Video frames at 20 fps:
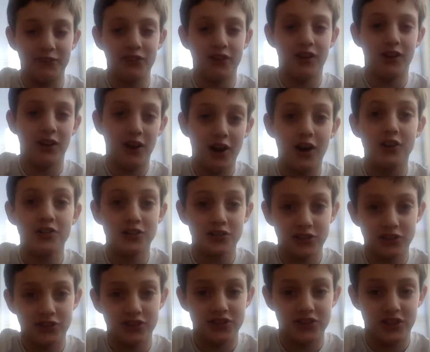for
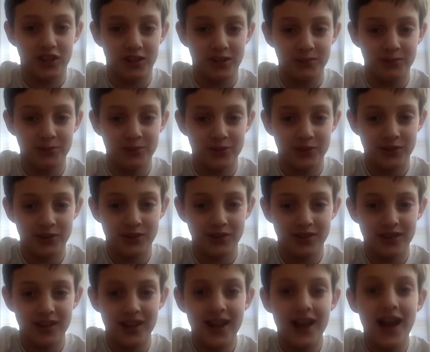100 subs.
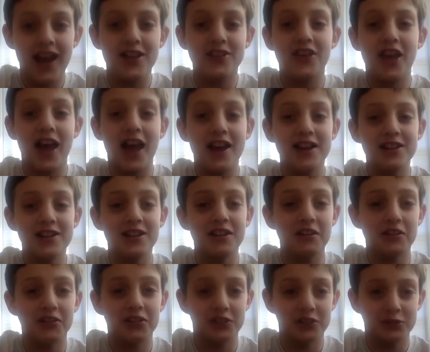Has any
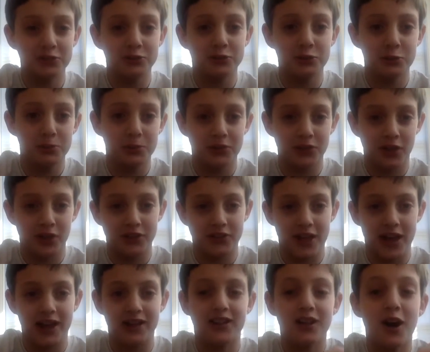other YouTuber done
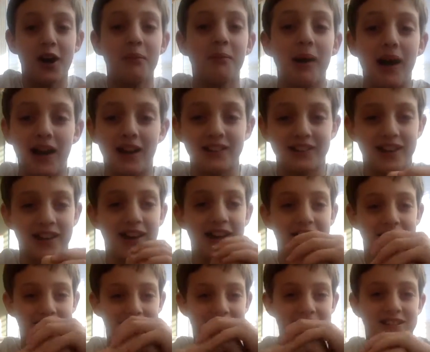that? Come on,
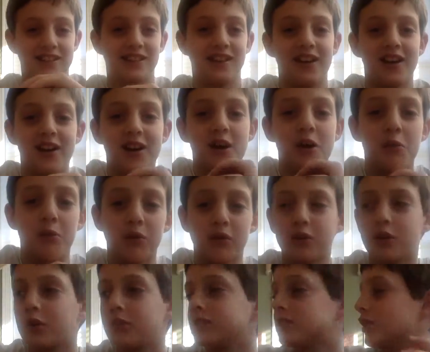guys. We're
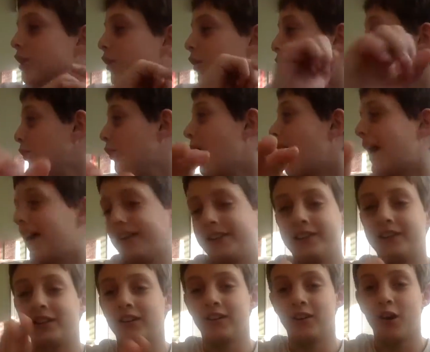going to Hawaii.
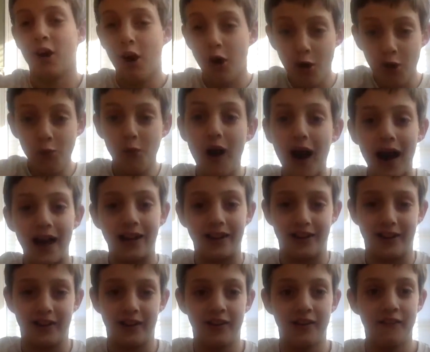
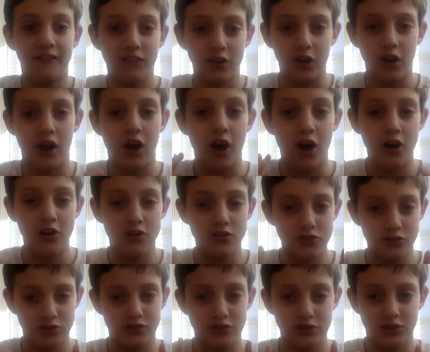Hawaii for
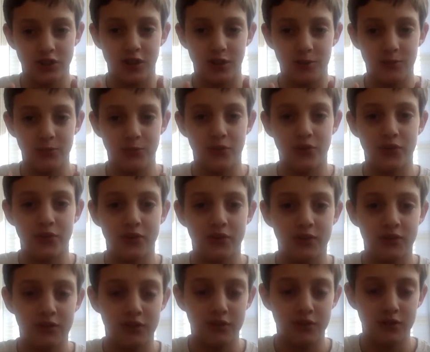100 subs.
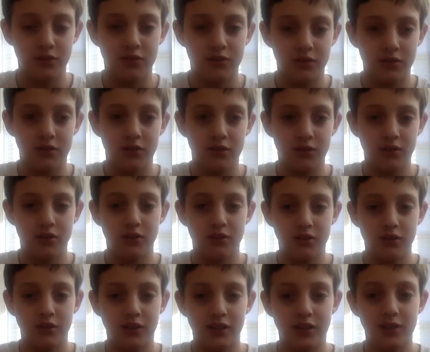
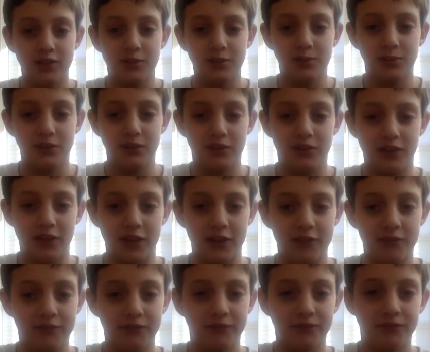Can you believe
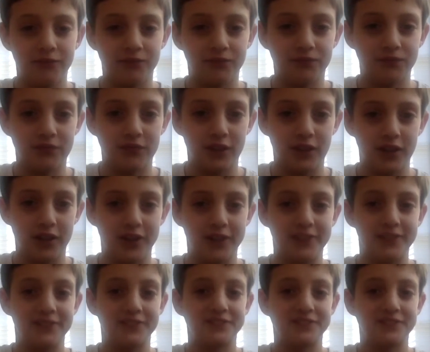that? Right?